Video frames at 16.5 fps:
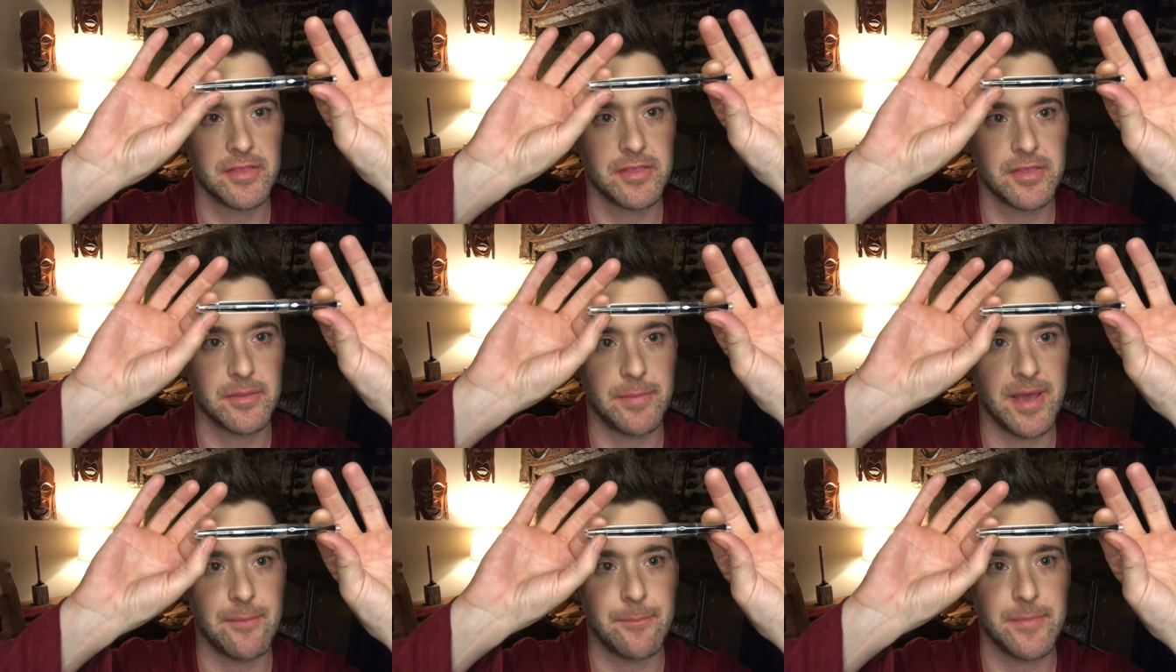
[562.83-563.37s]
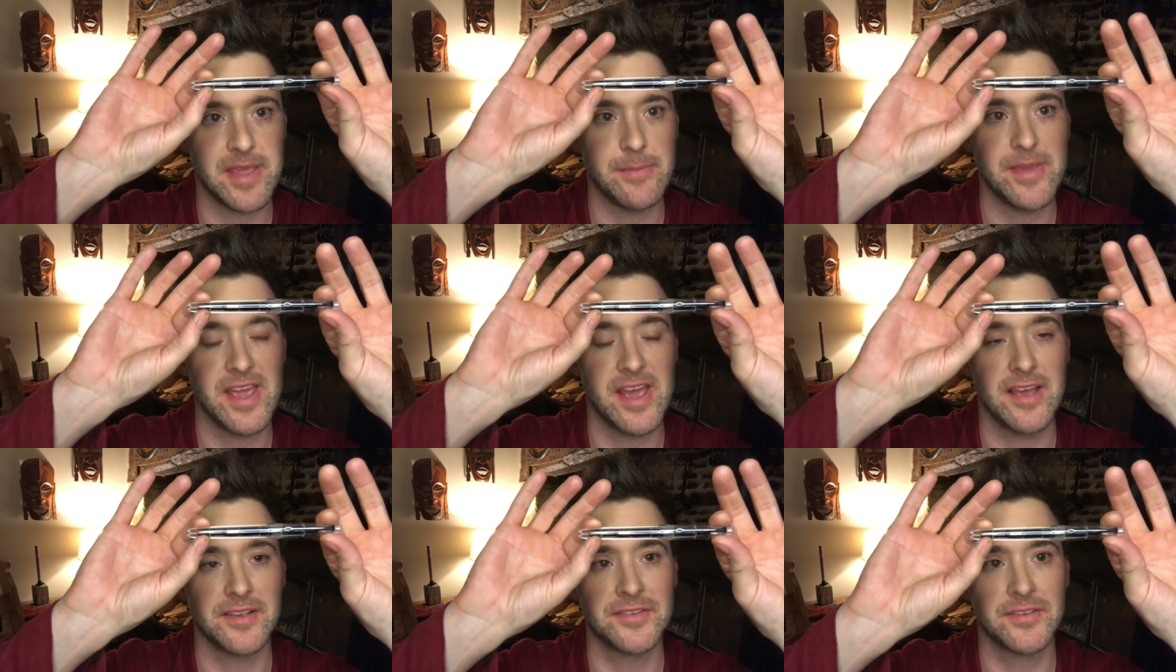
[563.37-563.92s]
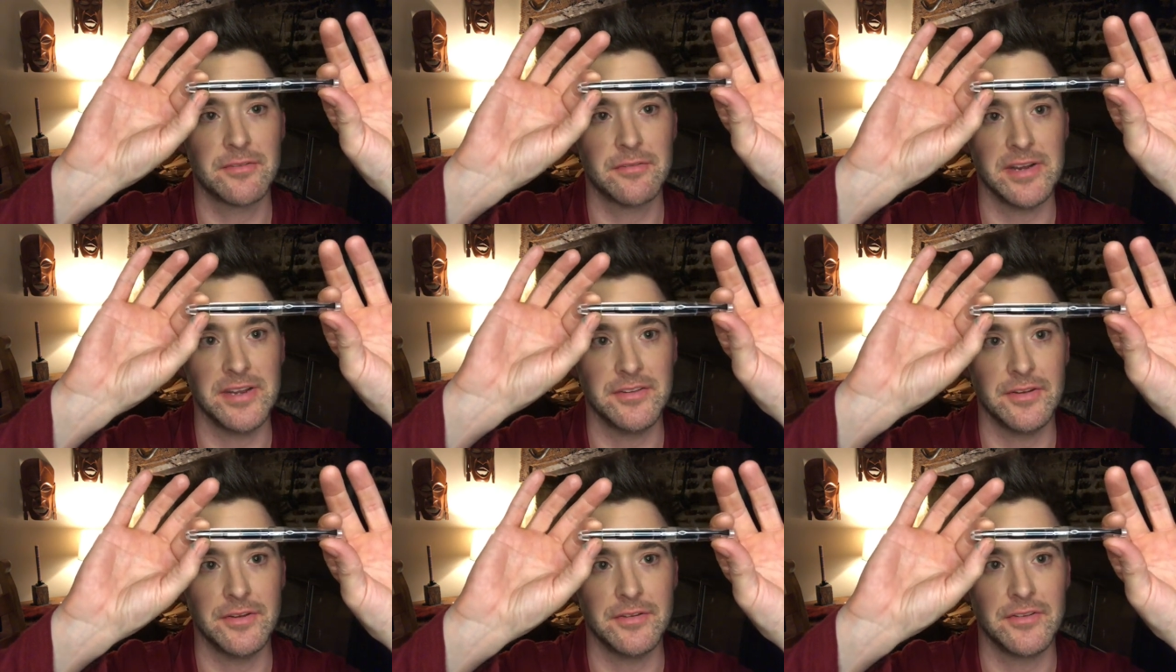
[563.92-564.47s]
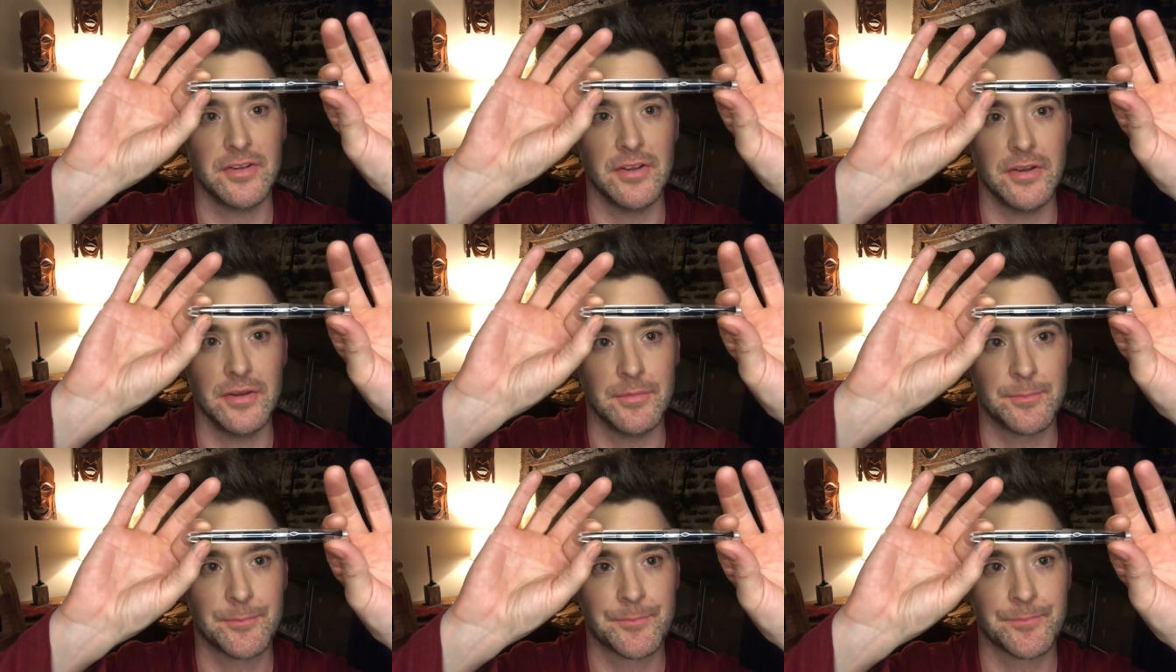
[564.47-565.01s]
Pen BBS 322,
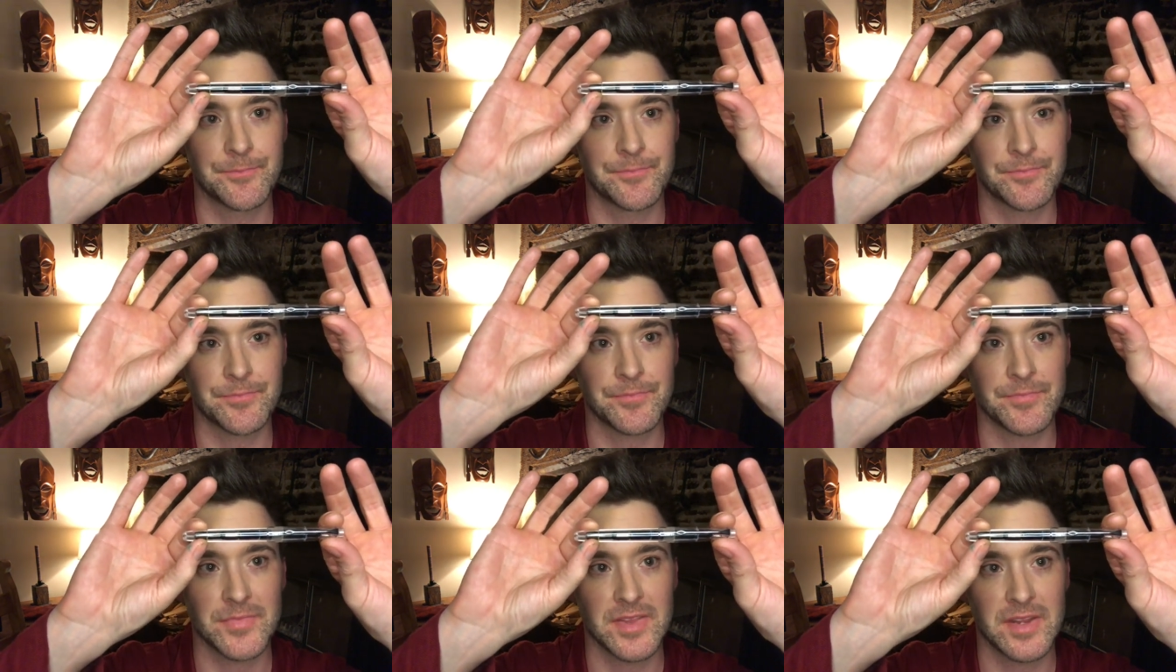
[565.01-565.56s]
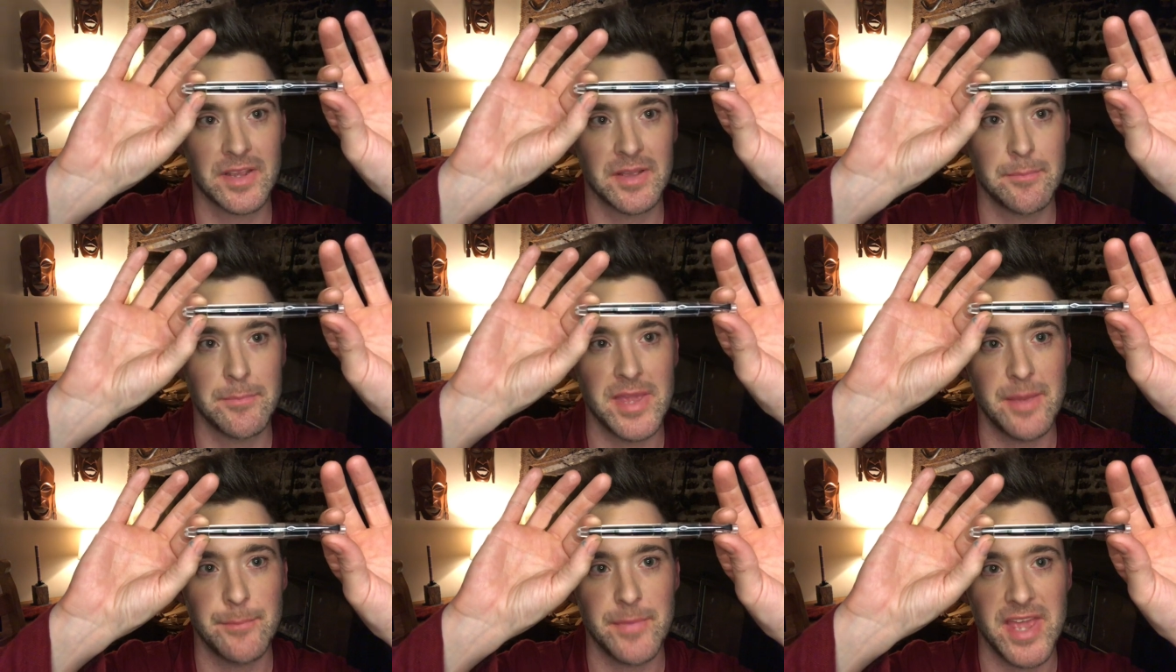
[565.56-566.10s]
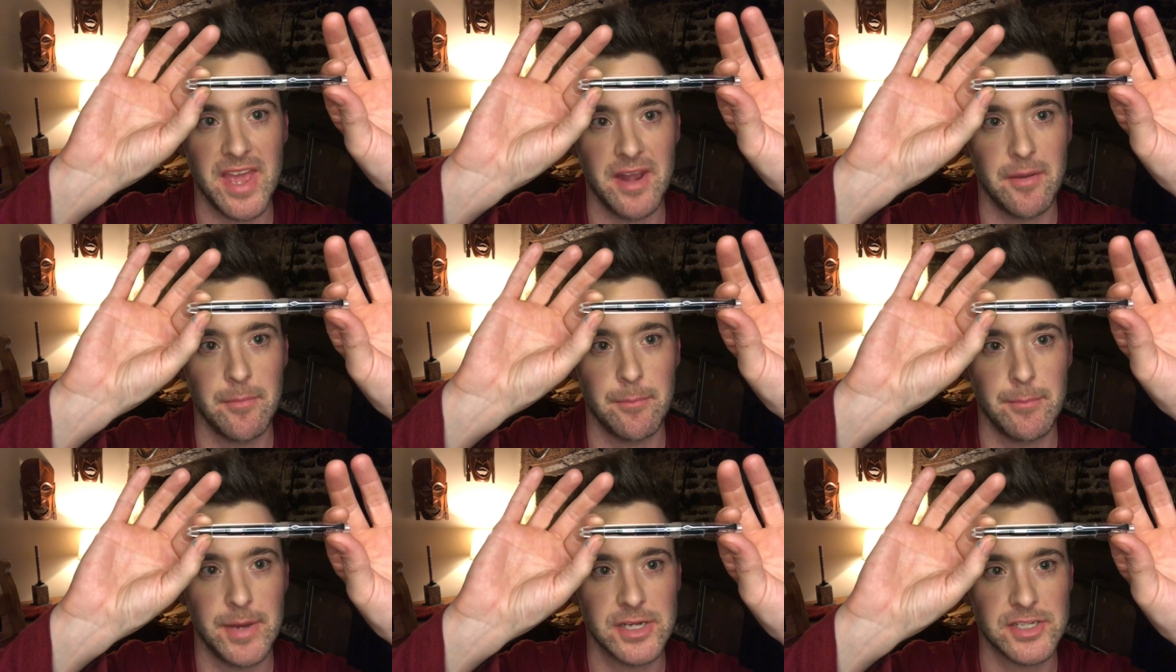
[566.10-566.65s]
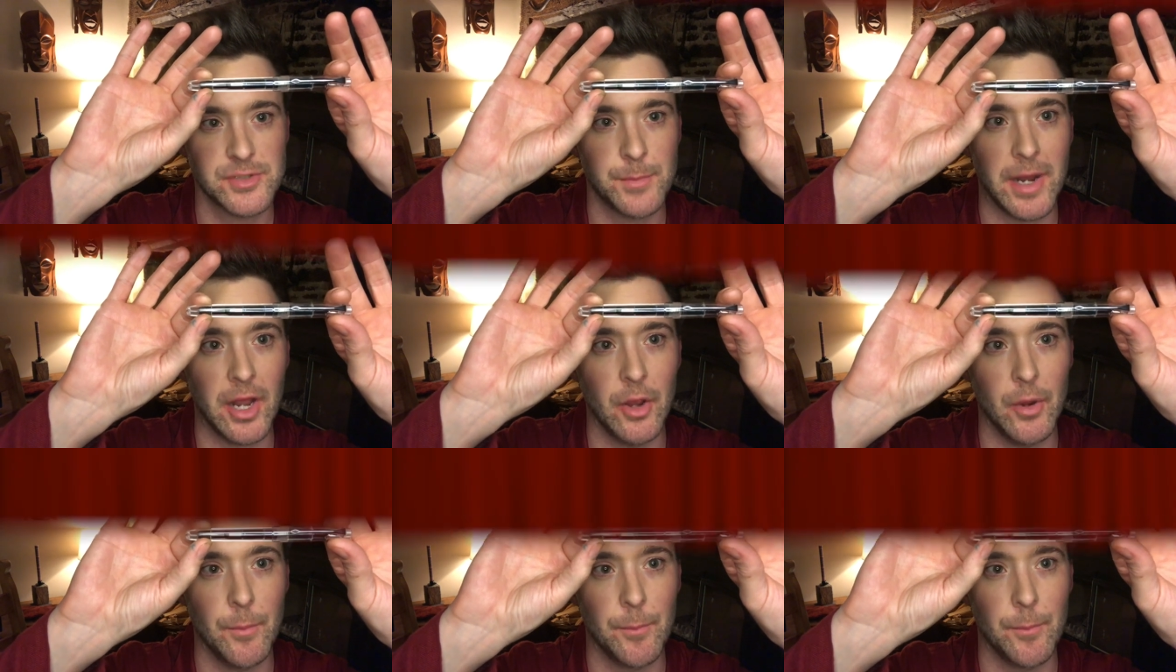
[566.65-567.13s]
Mian Mian, Marshmallow.